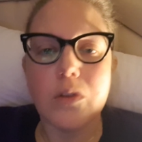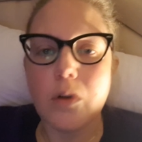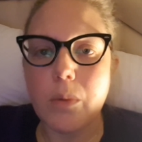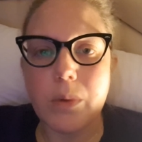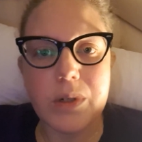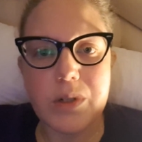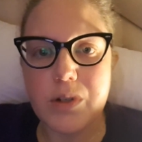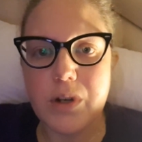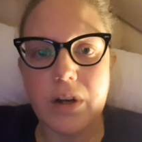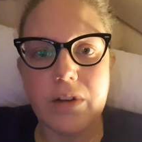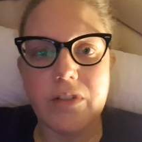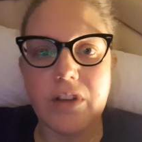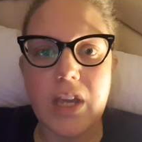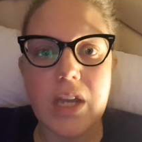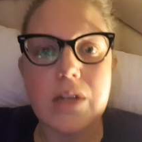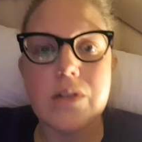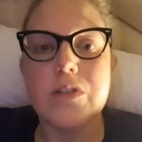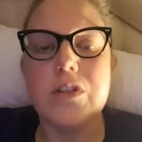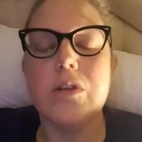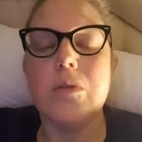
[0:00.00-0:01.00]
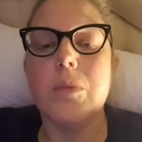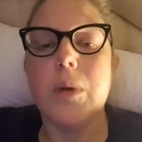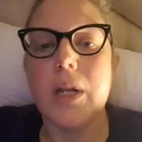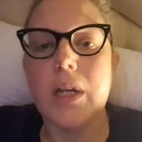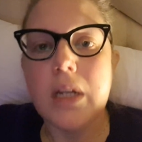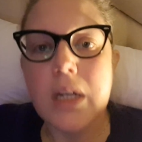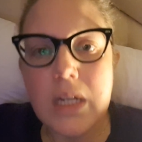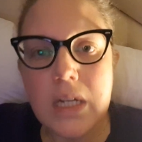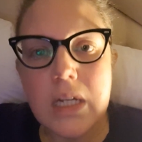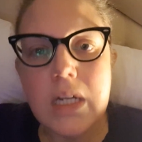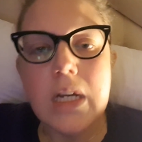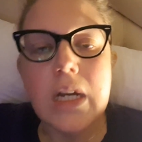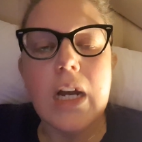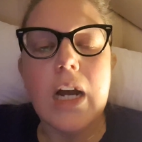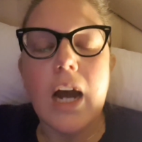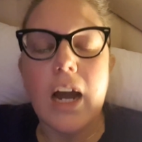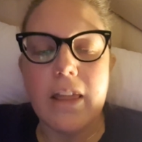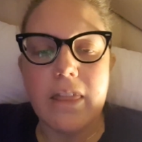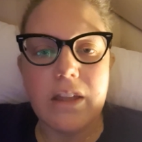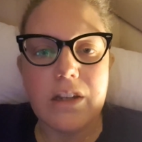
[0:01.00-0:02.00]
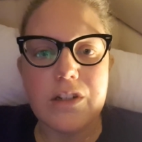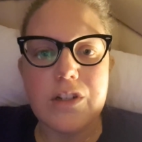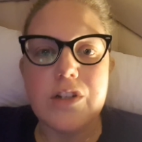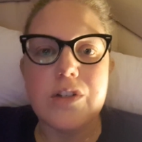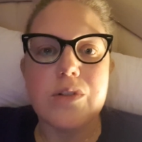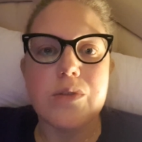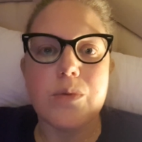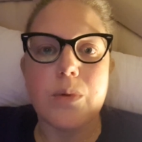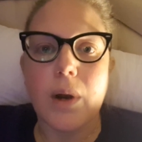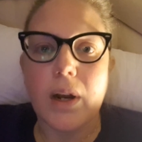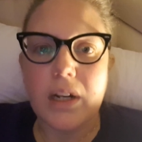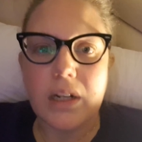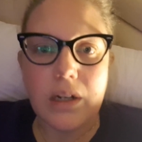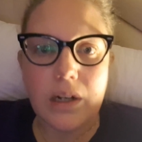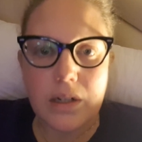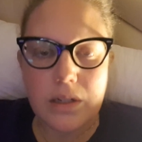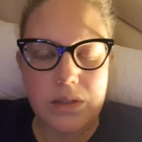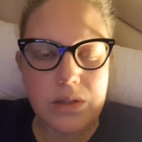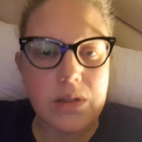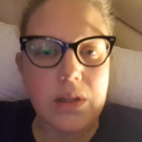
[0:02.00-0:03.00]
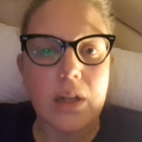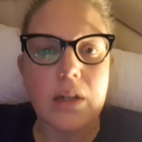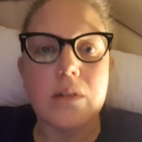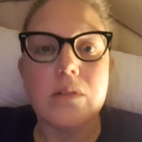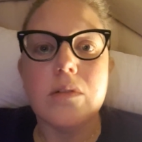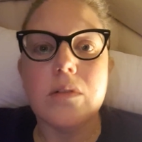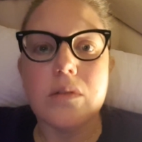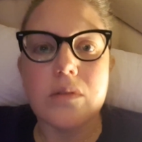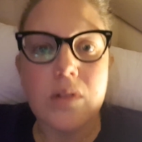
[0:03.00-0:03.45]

Nobody should have cancer, but I think she just recognized that